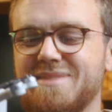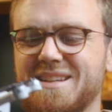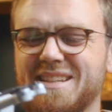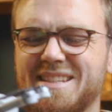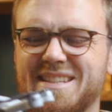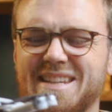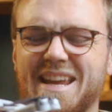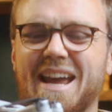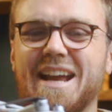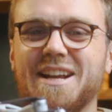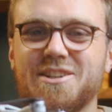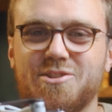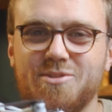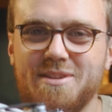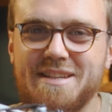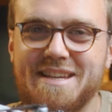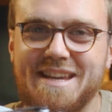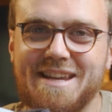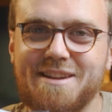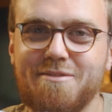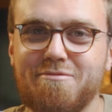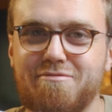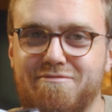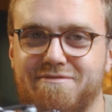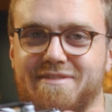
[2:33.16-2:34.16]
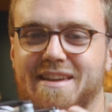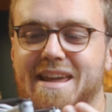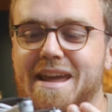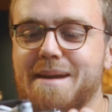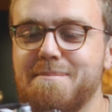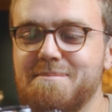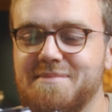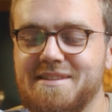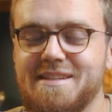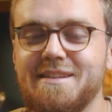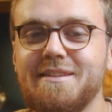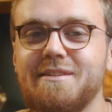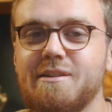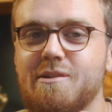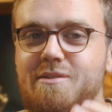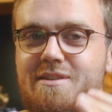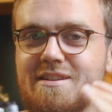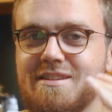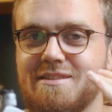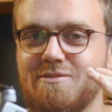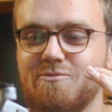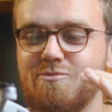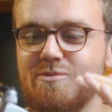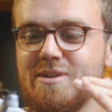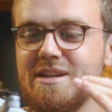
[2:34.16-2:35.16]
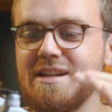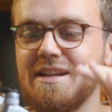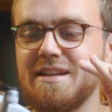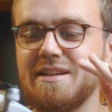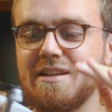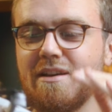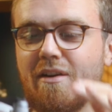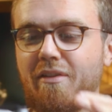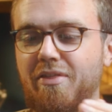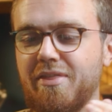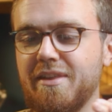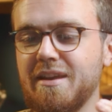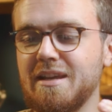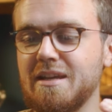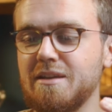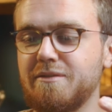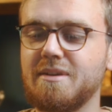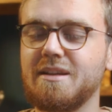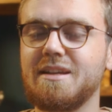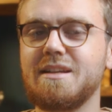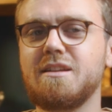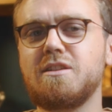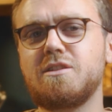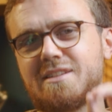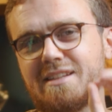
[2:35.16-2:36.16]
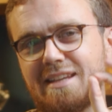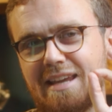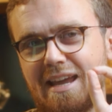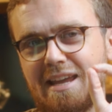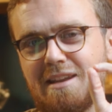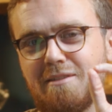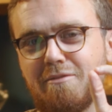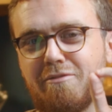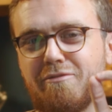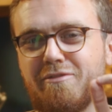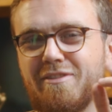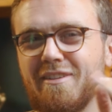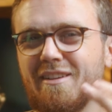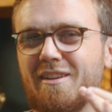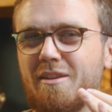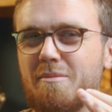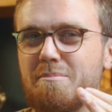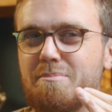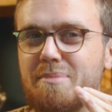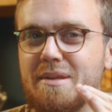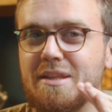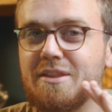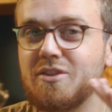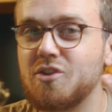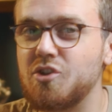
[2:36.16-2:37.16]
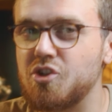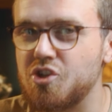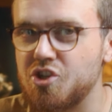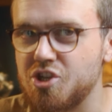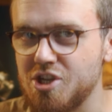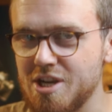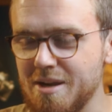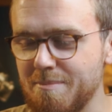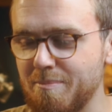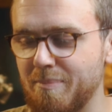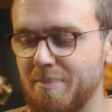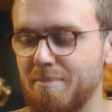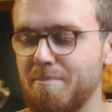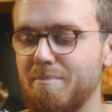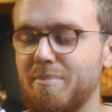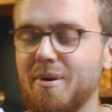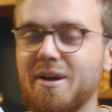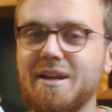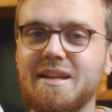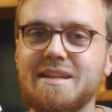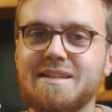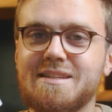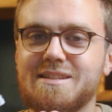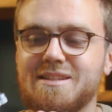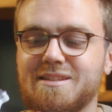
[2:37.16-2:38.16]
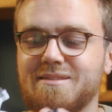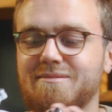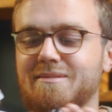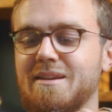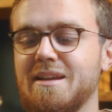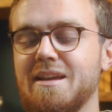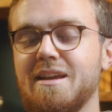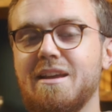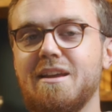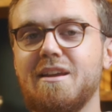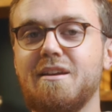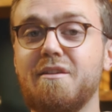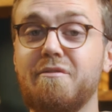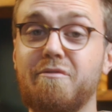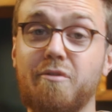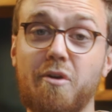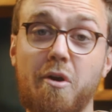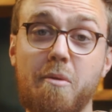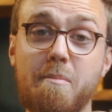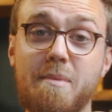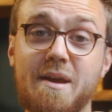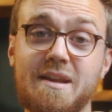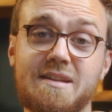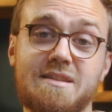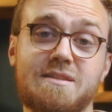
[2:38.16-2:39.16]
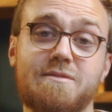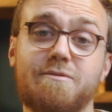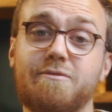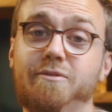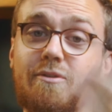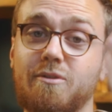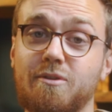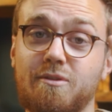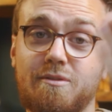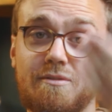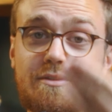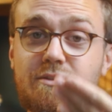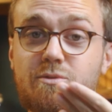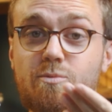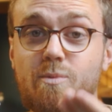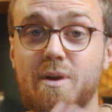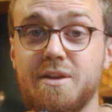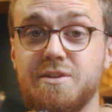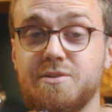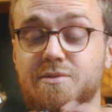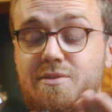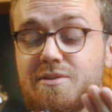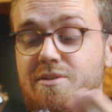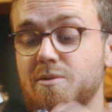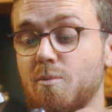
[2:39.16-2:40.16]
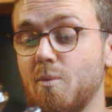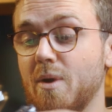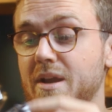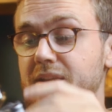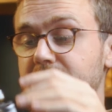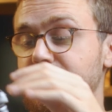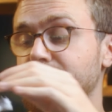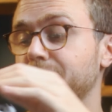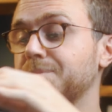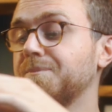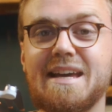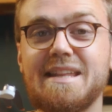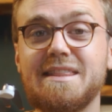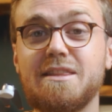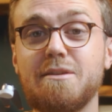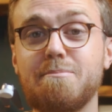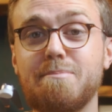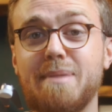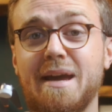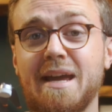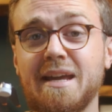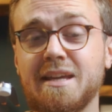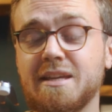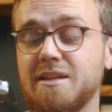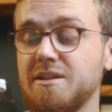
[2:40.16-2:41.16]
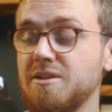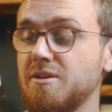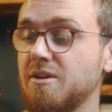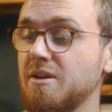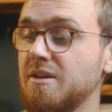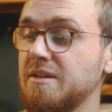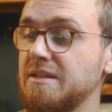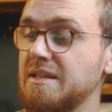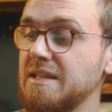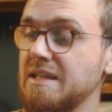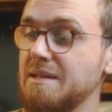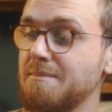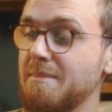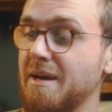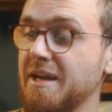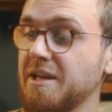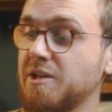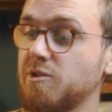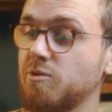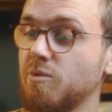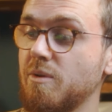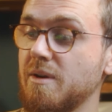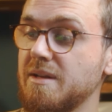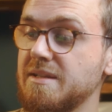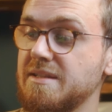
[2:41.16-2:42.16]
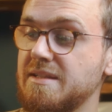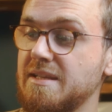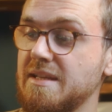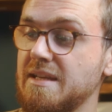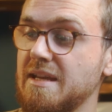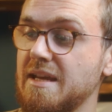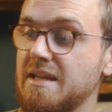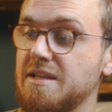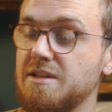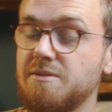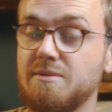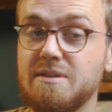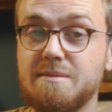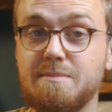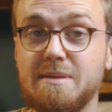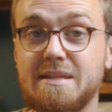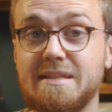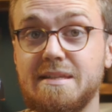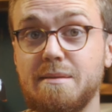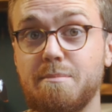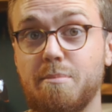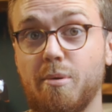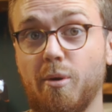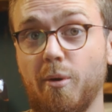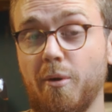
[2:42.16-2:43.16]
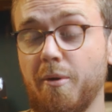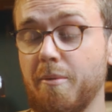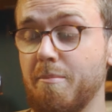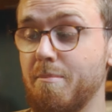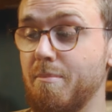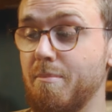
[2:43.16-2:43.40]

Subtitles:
it's actually kind of empty. There is really nothing. It kind of feels a bit cheap, but it's for the best to reduce the weight. At the back, you got the micro SD and USB-C port,